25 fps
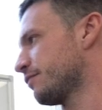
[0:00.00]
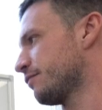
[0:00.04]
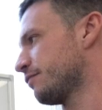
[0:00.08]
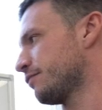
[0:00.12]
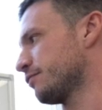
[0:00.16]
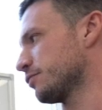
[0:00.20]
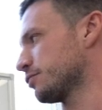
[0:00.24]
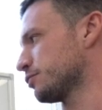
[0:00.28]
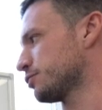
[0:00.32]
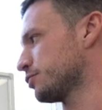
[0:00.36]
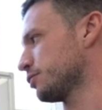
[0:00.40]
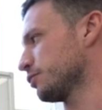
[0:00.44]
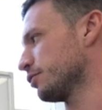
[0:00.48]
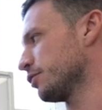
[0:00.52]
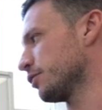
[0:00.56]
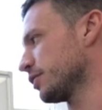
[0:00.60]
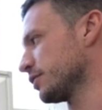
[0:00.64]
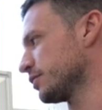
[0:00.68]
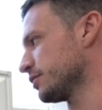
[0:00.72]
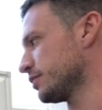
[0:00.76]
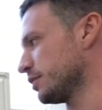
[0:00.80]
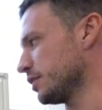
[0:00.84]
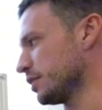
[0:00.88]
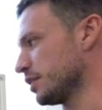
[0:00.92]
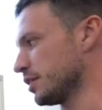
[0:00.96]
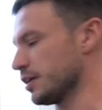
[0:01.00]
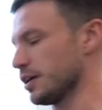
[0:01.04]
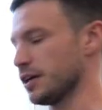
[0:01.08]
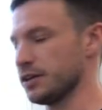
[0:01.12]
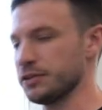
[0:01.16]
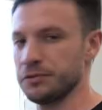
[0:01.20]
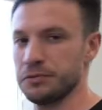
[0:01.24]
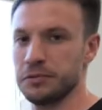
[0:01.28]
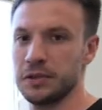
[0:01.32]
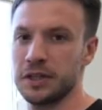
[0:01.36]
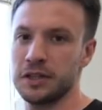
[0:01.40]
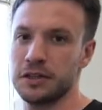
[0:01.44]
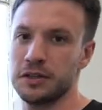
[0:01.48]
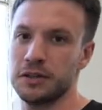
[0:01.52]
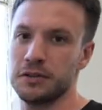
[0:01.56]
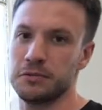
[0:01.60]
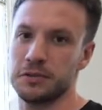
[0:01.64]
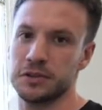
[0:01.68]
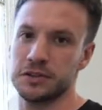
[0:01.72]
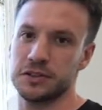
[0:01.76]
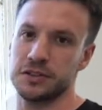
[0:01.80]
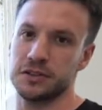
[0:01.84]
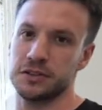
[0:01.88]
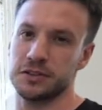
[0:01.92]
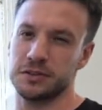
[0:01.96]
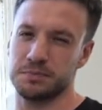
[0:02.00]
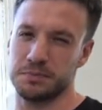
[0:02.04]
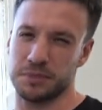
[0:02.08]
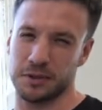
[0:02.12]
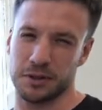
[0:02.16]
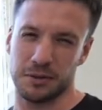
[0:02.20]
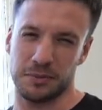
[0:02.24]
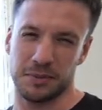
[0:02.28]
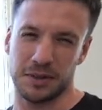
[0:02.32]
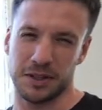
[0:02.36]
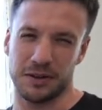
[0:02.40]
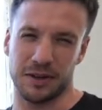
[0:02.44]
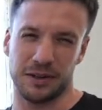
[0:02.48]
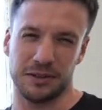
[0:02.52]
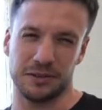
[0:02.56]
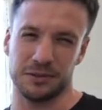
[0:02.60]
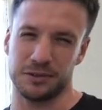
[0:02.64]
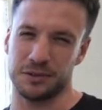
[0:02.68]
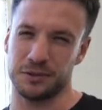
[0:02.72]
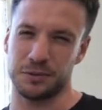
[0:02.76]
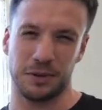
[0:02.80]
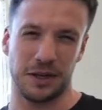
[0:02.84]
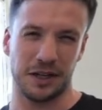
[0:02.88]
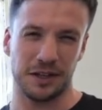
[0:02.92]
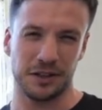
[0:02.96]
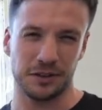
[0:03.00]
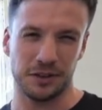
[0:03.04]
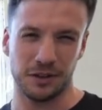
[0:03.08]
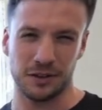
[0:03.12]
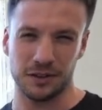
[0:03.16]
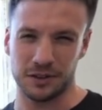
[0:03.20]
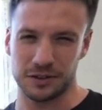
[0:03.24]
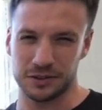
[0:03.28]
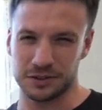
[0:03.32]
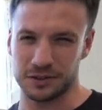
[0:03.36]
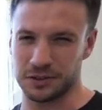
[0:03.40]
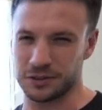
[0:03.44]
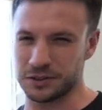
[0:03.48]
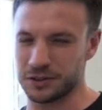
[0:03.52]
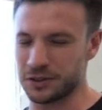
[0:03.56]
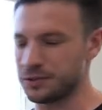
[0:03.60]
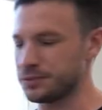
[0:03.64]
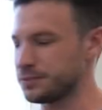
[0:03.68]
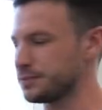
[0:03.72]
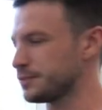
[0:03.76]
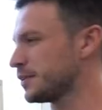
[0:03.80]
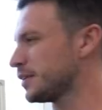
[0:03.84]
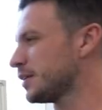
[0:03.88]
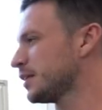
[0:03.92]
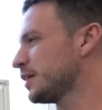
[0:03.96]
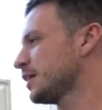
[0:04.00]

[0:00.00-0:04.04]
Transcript: for sure is the Arduino, which is probably around $20 or so.